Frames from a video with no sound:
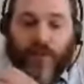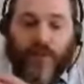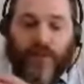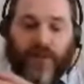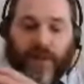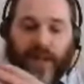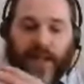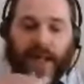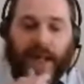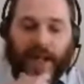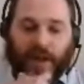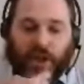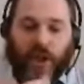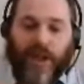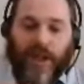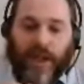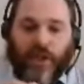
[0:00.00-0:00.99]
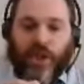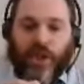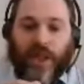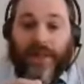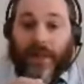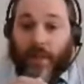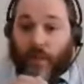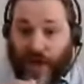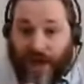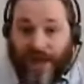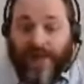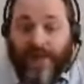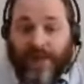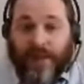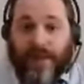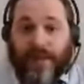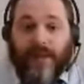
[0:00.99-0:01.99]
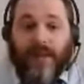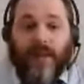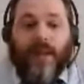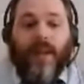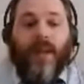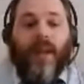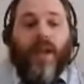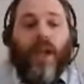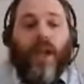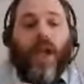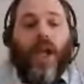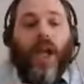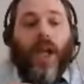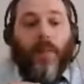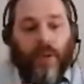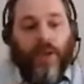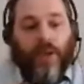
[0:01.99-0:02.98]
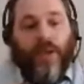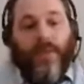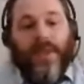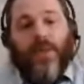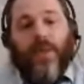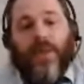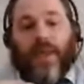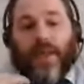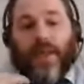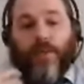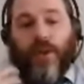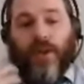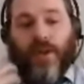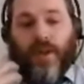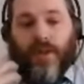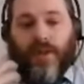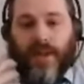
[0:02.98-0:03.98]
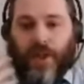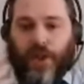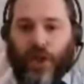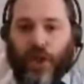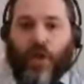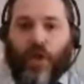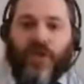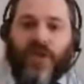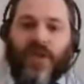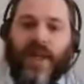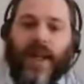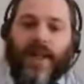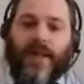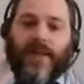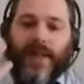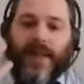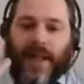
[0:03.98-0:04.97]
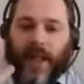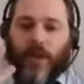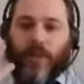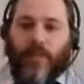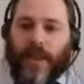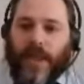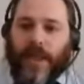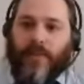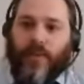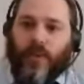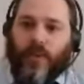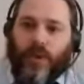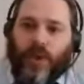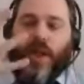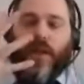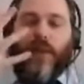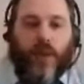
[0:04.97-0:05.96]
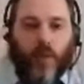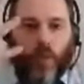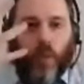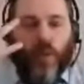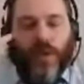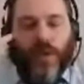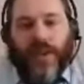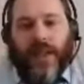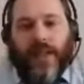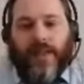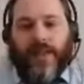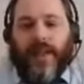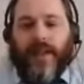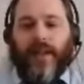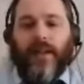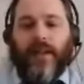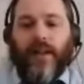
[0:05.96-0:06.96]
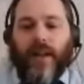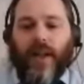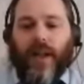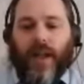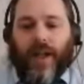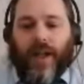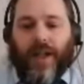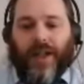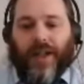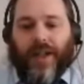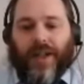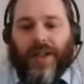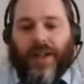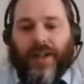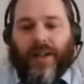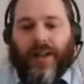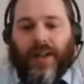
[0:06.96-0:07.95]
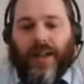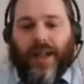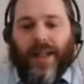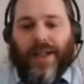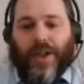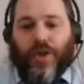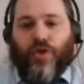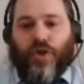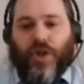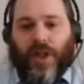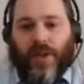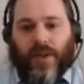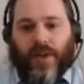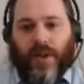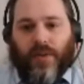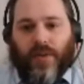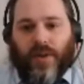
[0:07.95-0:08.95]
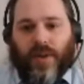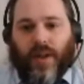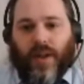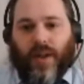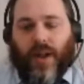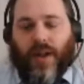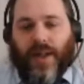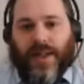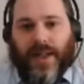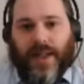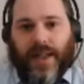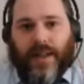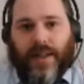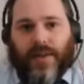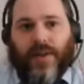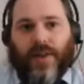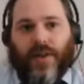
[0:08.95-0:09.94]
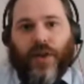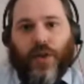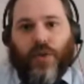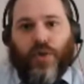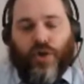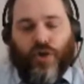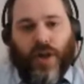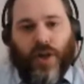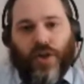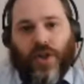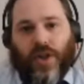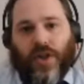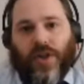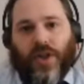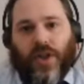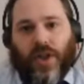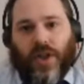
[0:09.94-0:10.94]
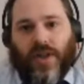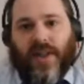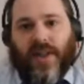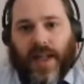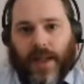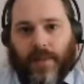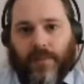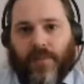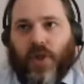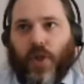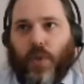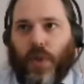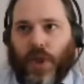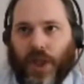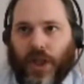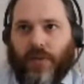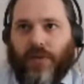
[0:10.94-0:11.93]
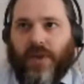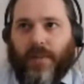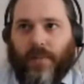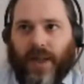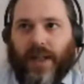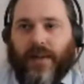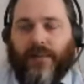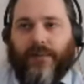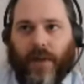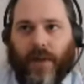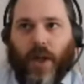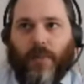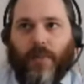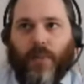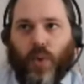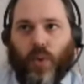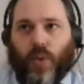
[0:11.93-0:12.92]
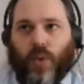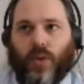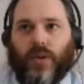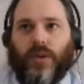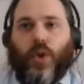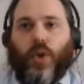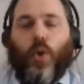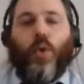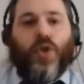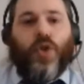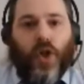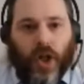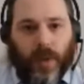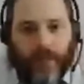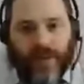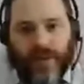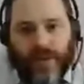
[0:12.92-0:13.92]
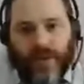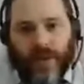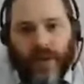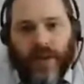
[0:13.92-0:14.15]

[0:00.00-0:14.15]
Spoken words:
of the agile engineering practices and put them into an enterprise architecture context to help people kind of coordinate it and introduce those ideas and those structures to teams that were used to being far more autonomous.